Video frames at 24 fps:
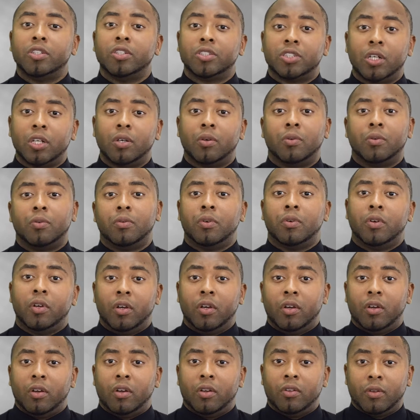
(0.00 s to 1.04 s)
So,
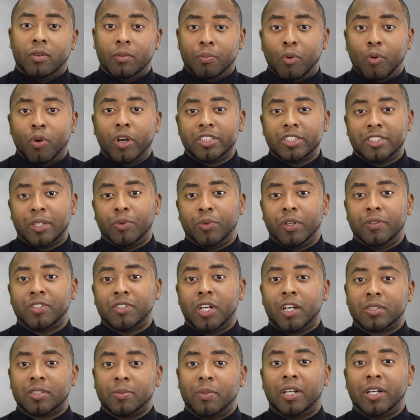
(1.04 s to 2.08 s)
the points that we've
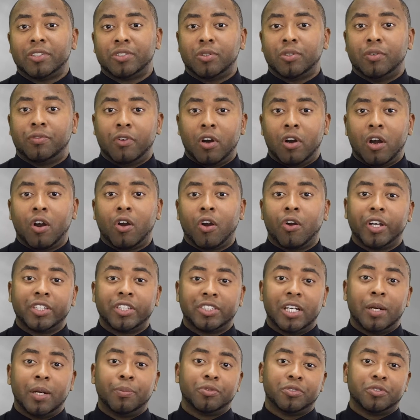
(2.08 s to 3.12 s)
talked about so far are
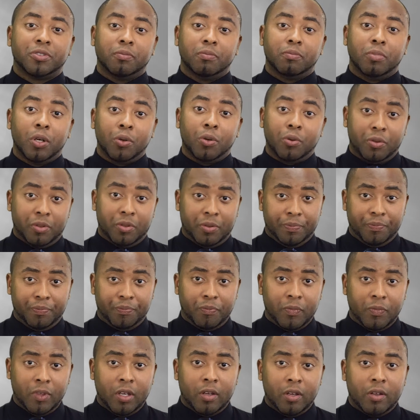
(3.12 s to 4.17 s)
examples of both.
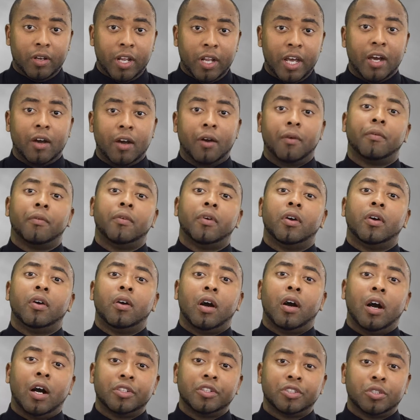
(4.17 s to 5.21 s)
Now,
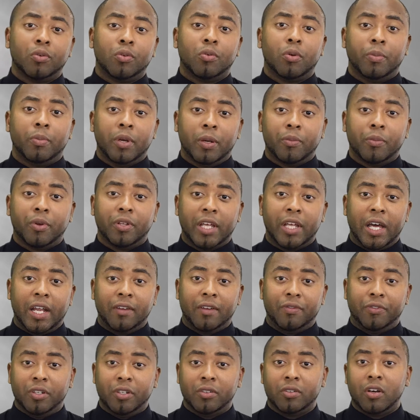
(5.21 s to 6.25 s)
also remember that
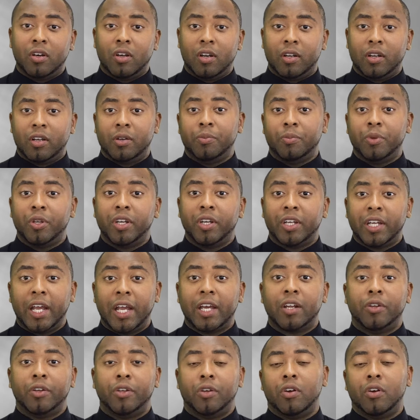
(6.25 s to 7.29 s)
if you're going to
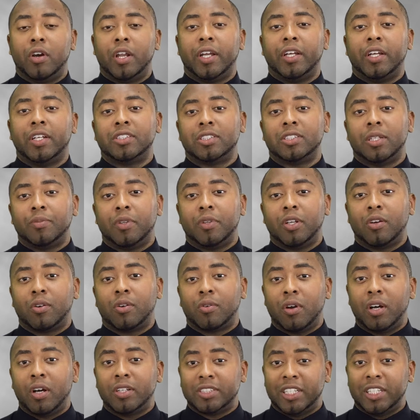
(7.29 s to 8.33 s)
communicate or you're going to get something
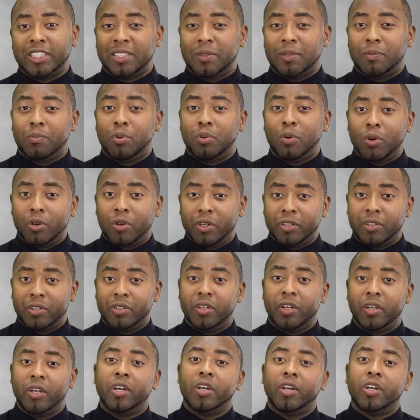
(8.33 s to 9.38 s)
across that's
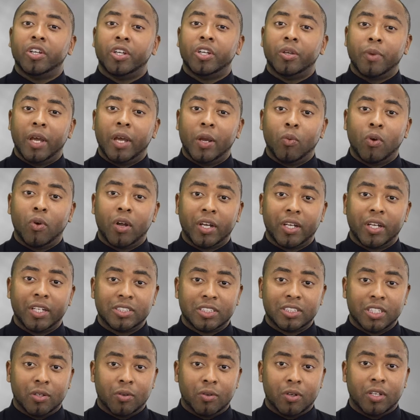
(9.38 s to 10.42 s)
important, you may want to
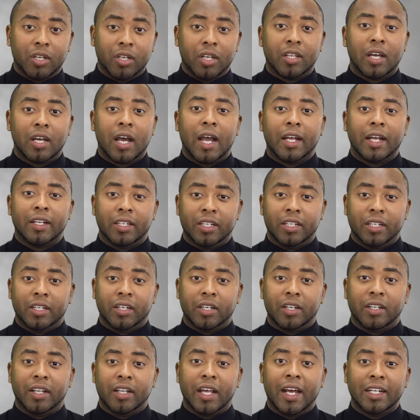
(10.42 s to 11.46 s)
consider another
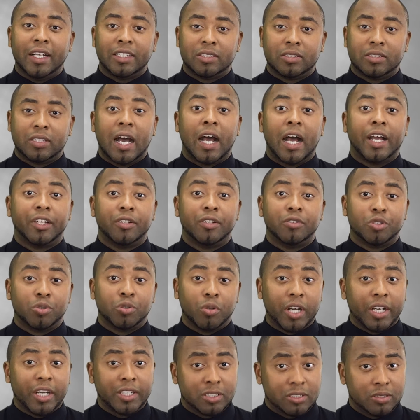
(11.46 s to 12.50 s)
idea, and that's how you
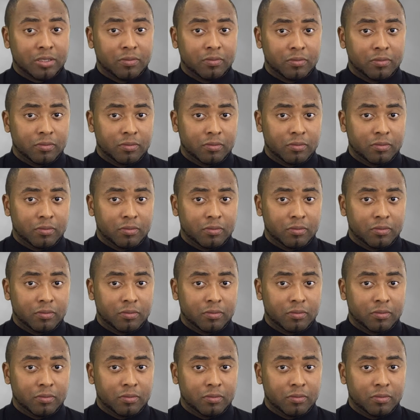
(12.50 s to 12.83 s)
dress,